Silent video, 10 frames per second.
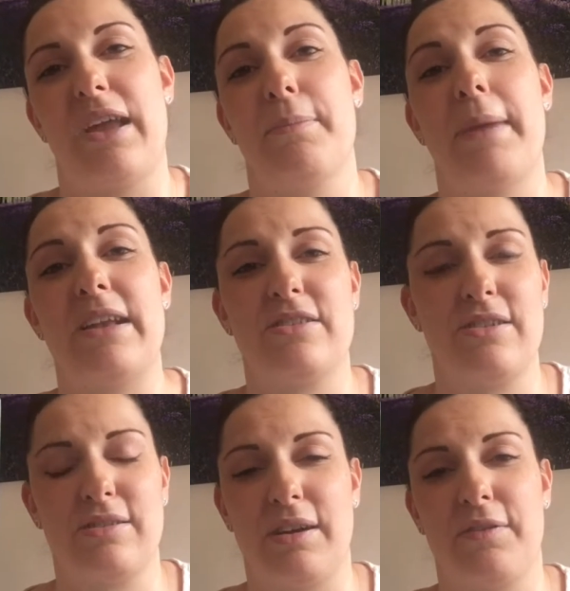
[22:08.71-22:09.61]
You imagine
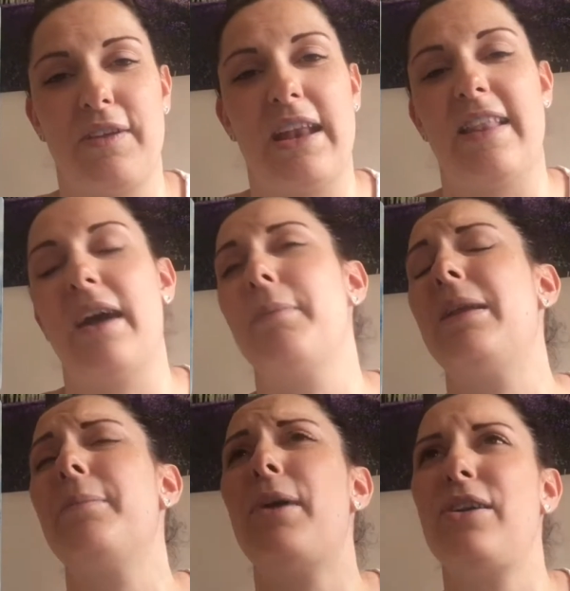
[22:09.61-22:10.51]
yourself feeling that. I
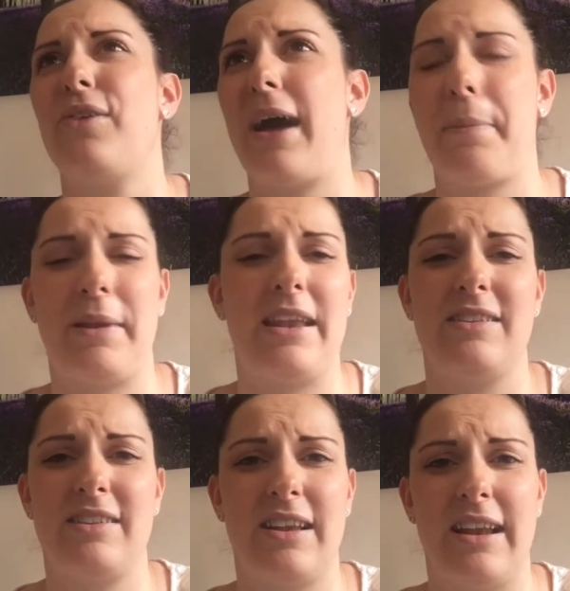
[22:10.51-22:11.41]
mean, it might not happen
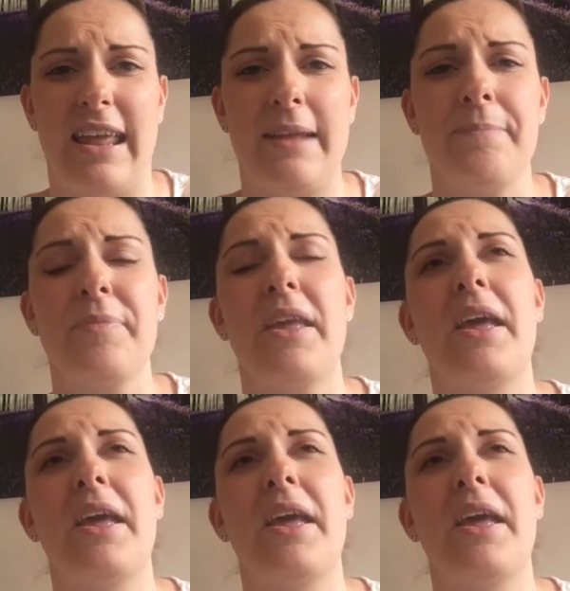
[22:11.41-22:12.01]
instantly.